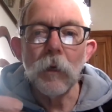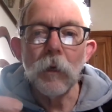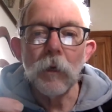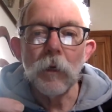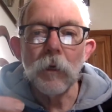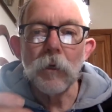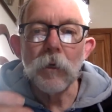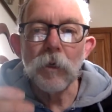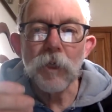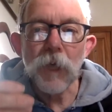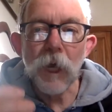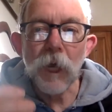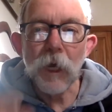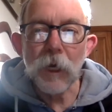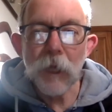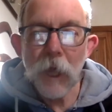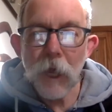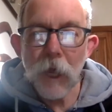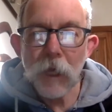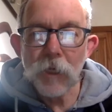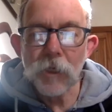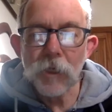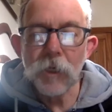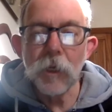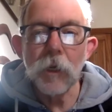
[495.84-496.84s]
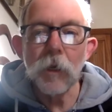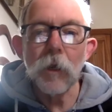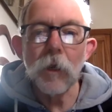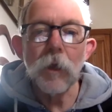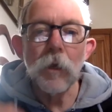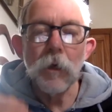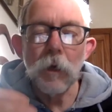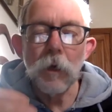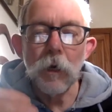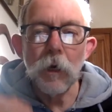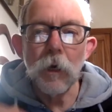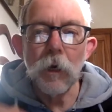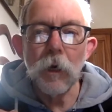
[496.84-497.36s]
sarcastic,
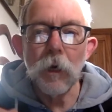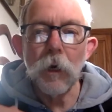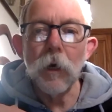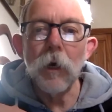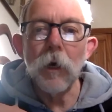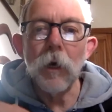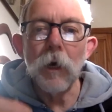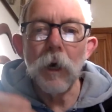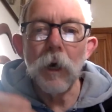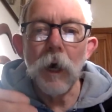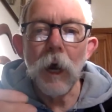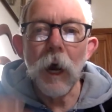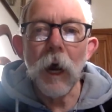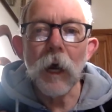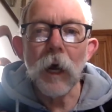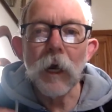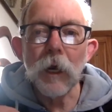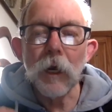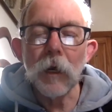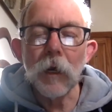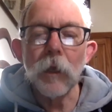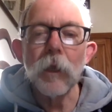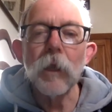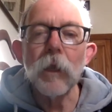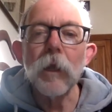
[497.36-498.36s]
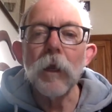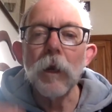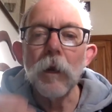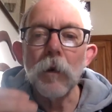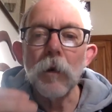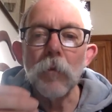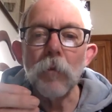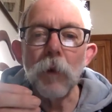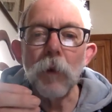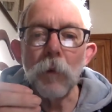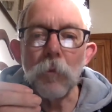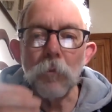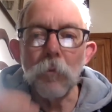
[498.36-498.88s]
ugly,
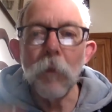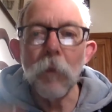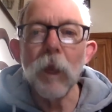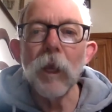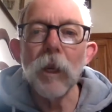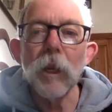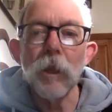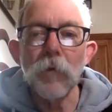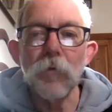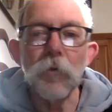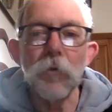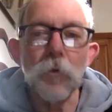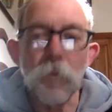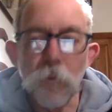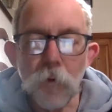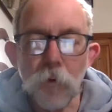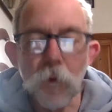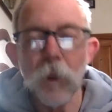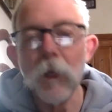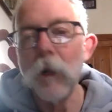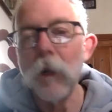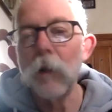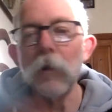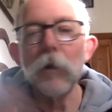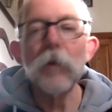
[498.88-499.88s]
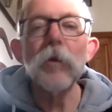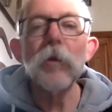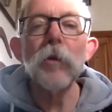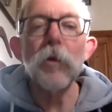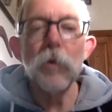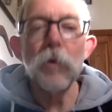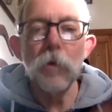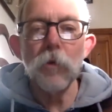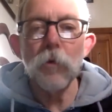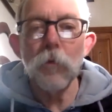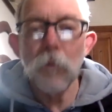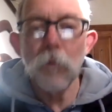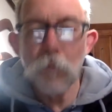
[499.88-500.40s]
but meaningful,
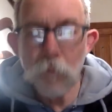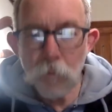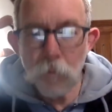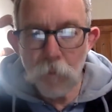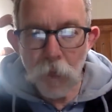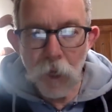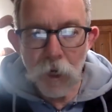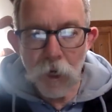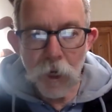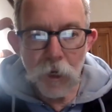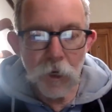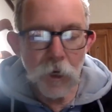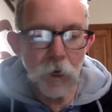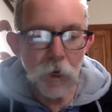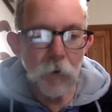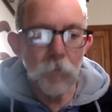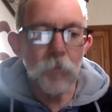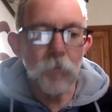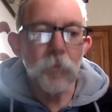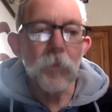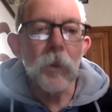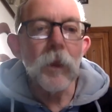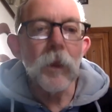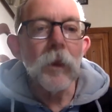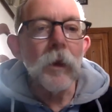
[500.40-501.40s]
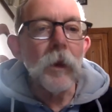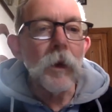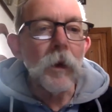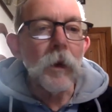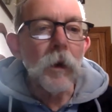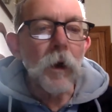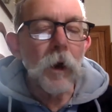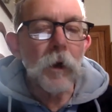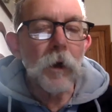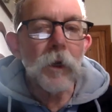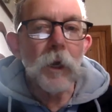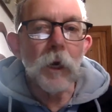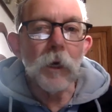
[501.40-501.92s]
da-da-da-da.
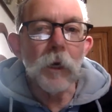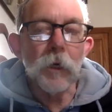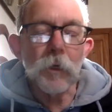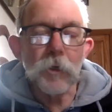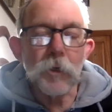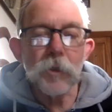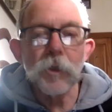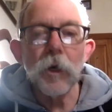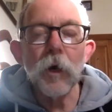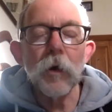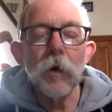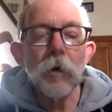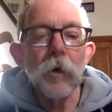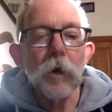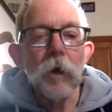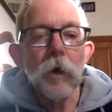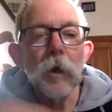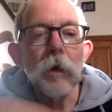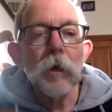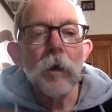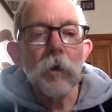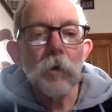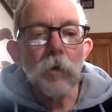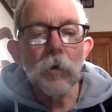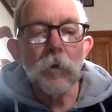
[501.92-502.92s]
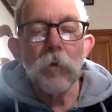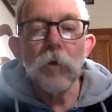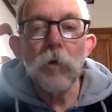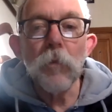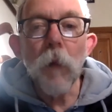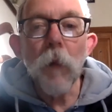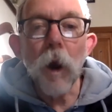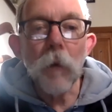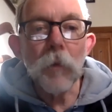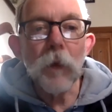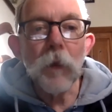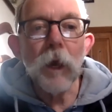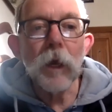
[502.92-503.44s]
Okay, so you
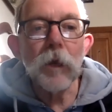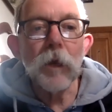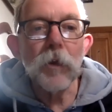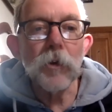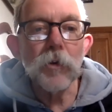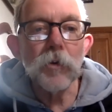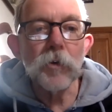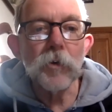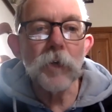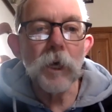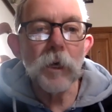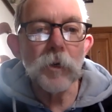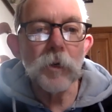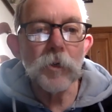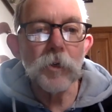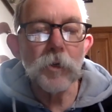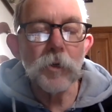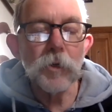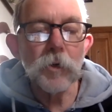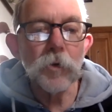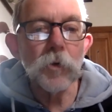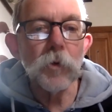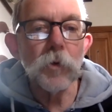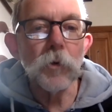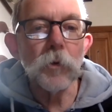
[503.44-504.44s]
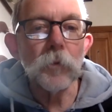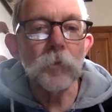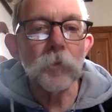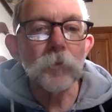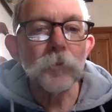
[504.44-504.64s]
might be able to use that as a tool.